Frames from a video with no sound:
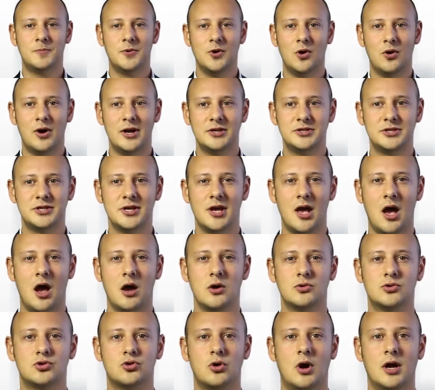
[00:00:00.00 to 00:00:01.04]
Pure
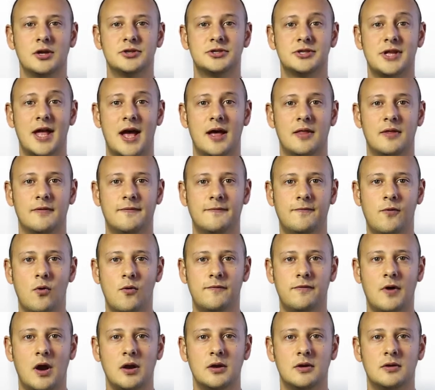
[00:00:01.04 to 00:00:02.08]
SEO try and stay at the
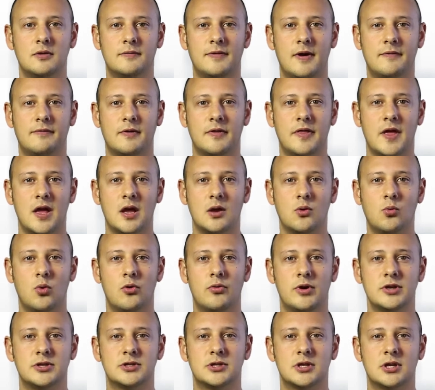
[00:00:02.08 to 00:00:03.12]
forefront of everything.
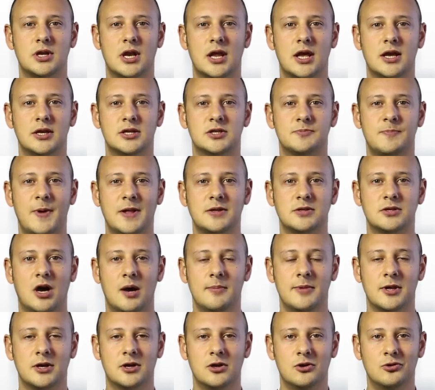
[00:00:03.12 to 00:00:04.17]
We recently spent
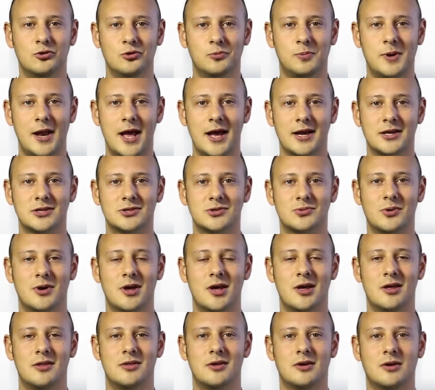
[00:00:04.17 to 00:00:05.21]
time at the Googleplex
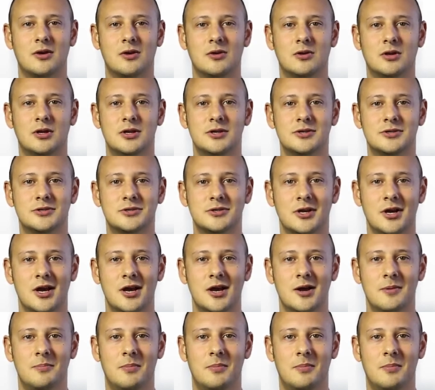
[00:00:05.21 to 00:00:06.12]
with the Googlers.